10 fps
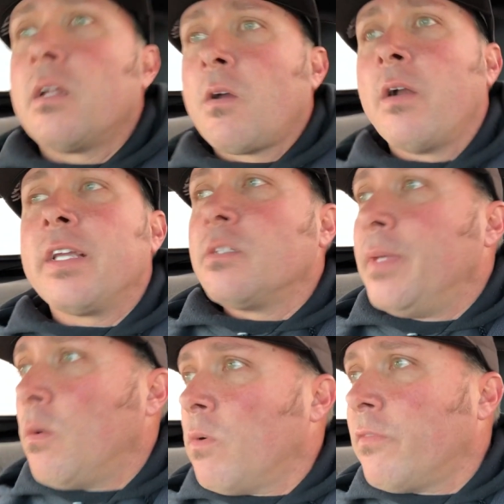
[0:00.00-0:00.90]
Car next to
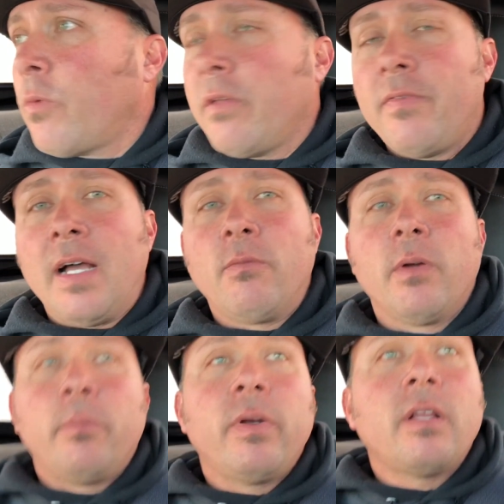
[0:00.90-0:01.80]
me at 145. We
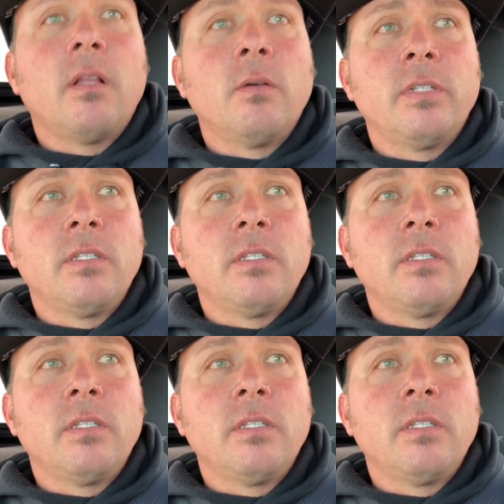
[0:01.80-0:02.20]
were pretty close.